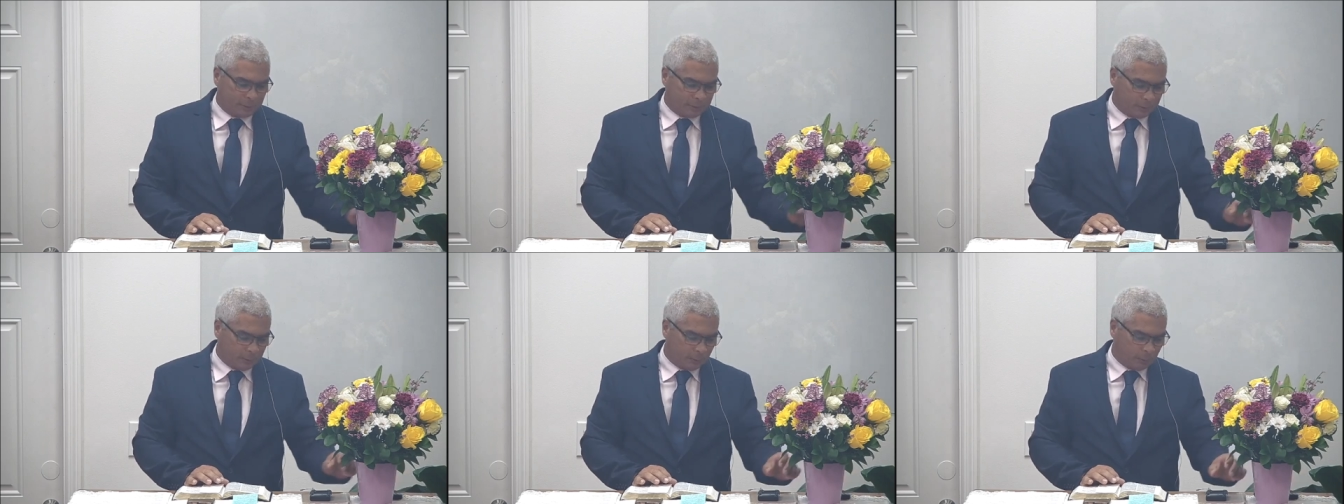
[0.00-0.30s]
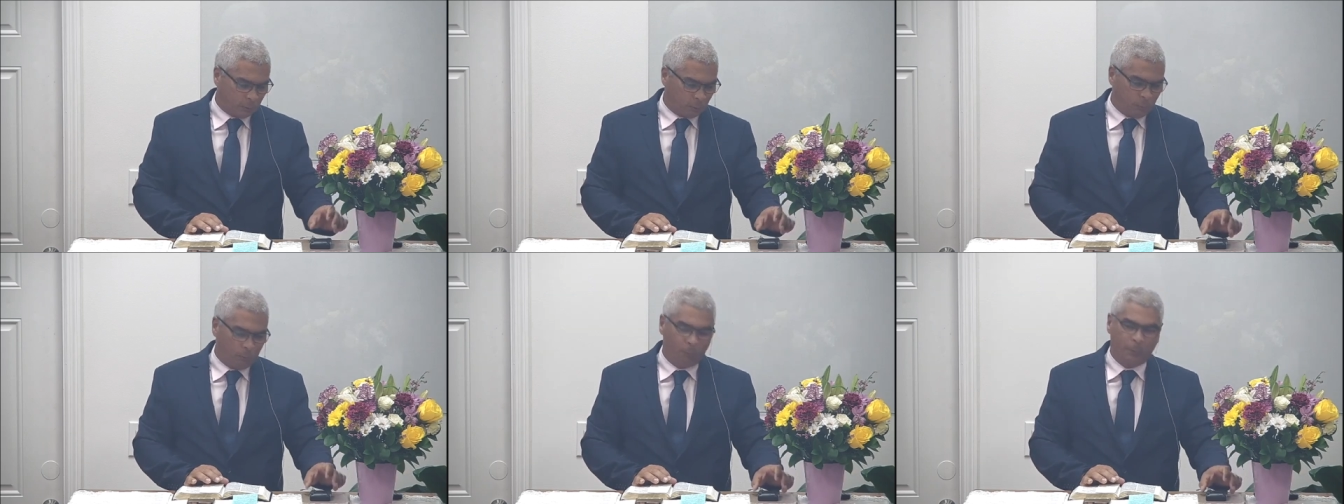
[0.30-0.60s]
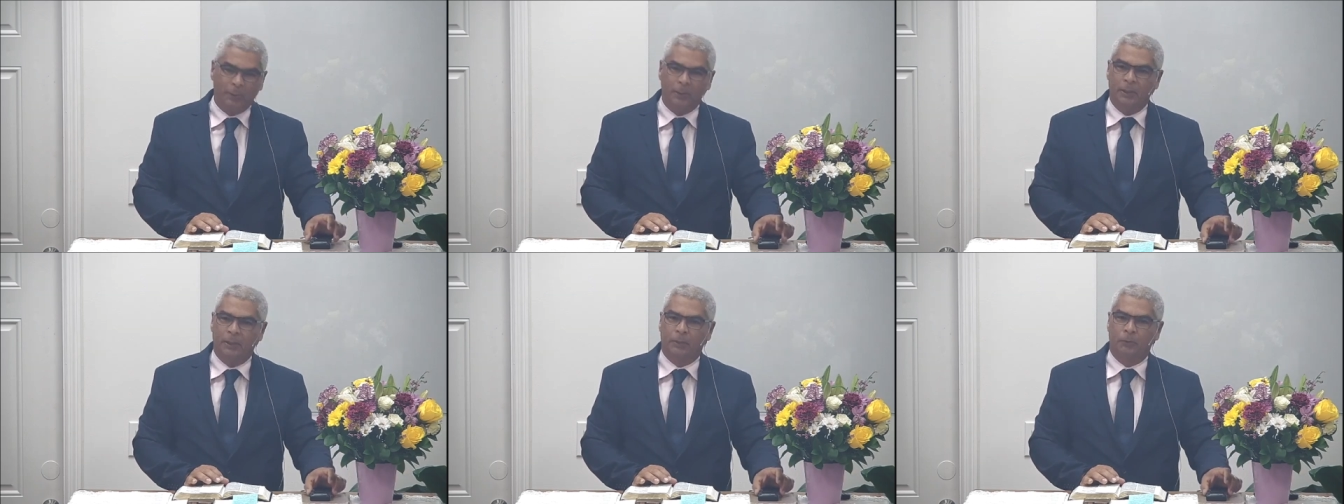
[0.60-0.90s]
as well as
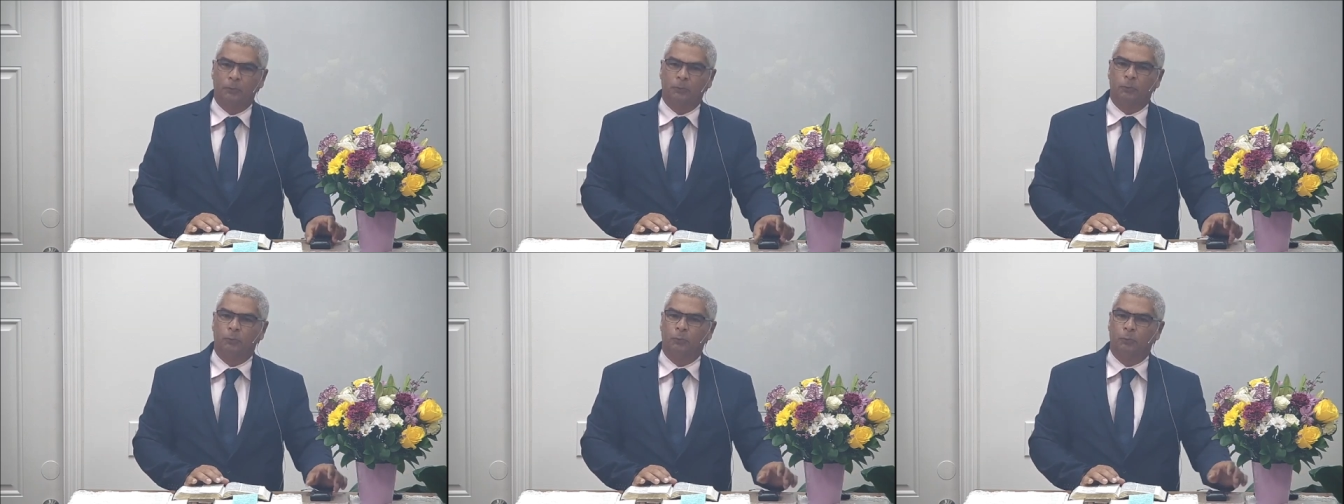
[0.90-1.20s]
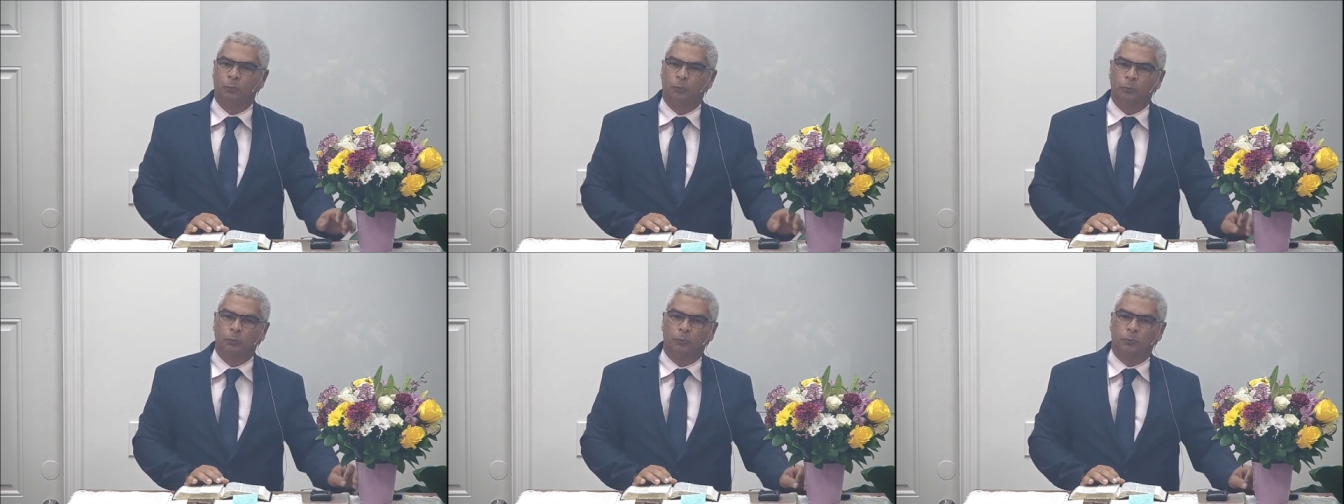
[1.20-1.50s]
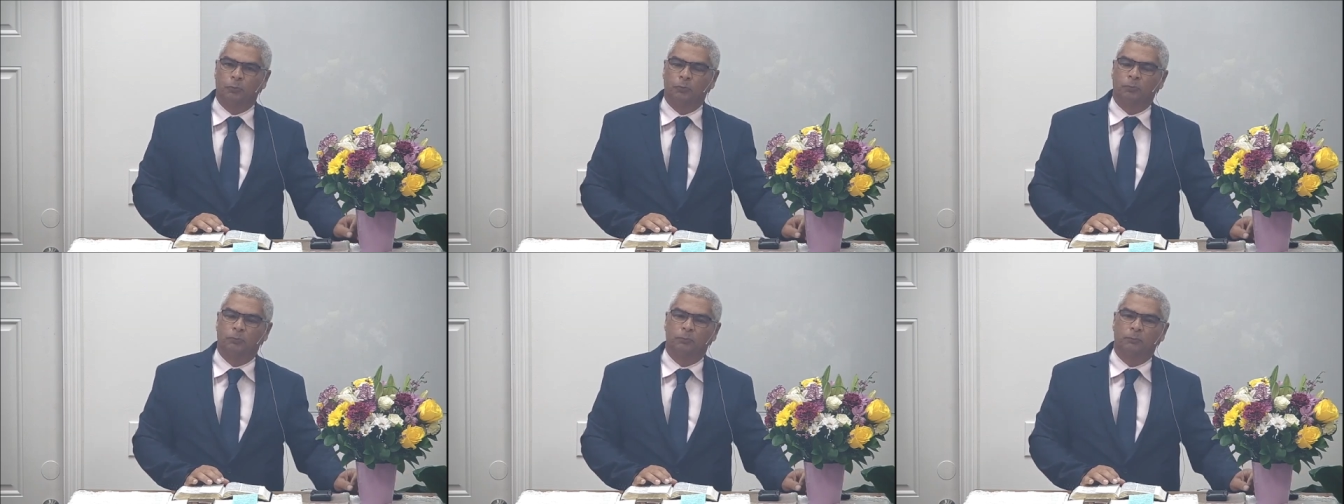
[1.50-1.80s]
the ones who are
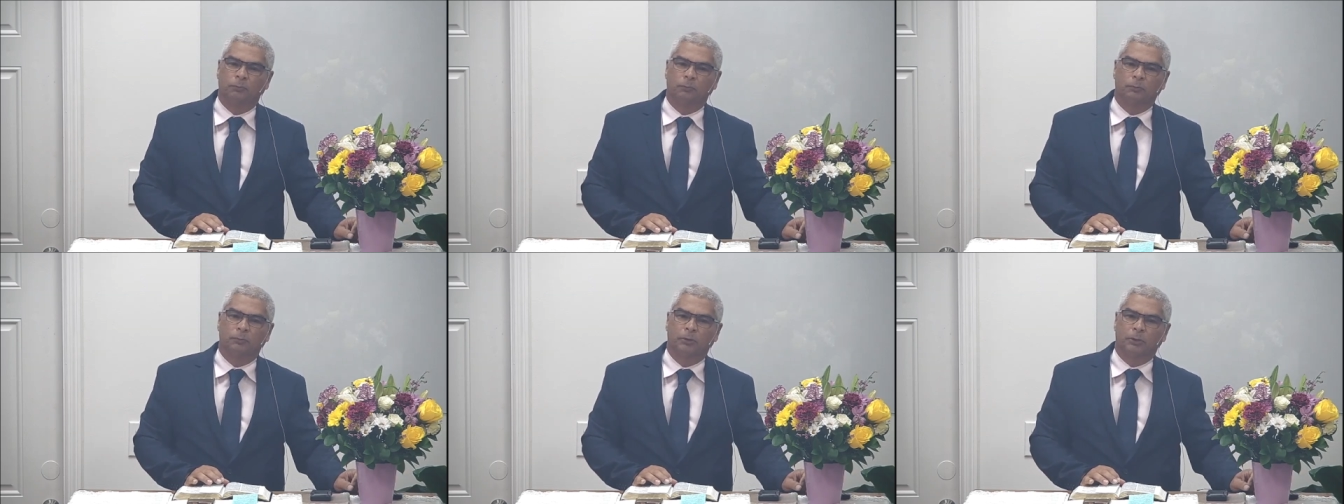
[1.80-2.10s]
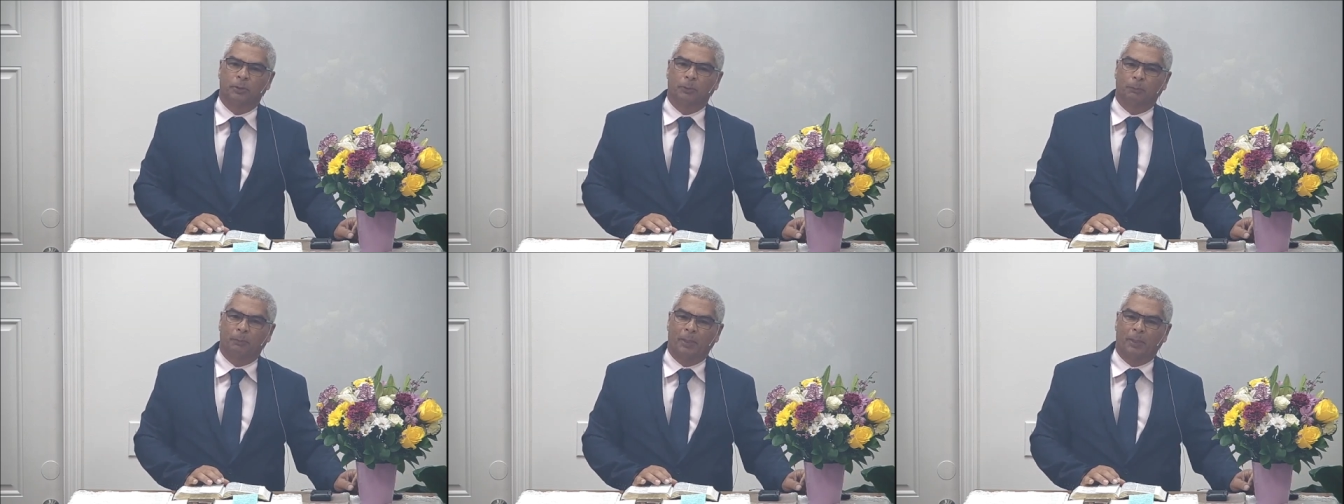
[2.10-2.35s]
watching us,